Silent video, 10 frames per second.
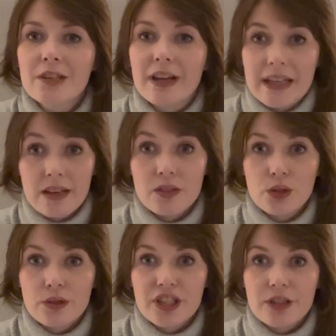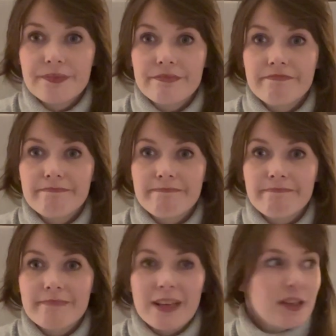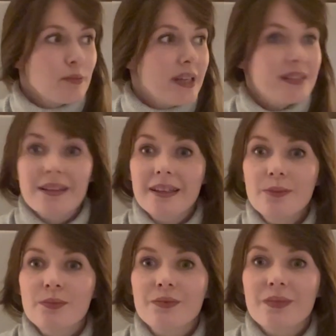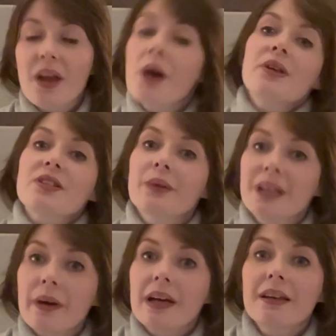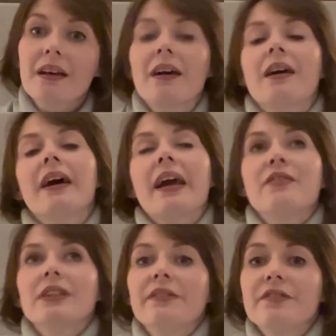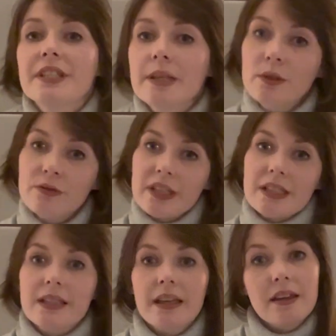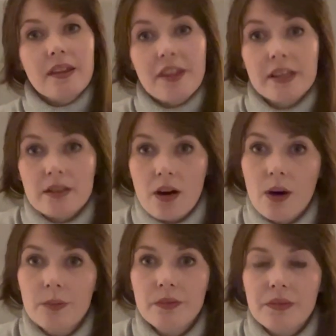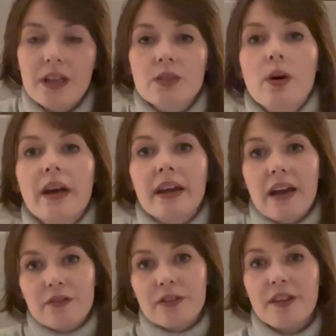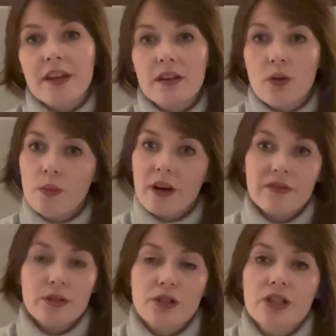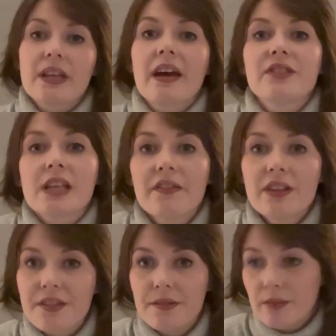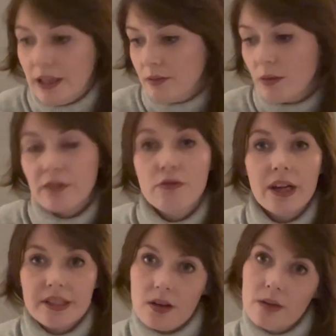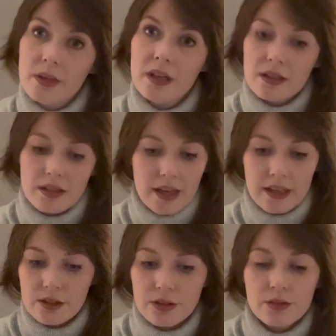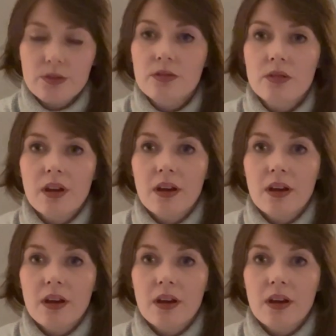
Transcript: ran out of storage, basically. So anyway, I have a lymphedema risk in this arm. That's why everything, all my infusions, I have to have in my right arm. So that includes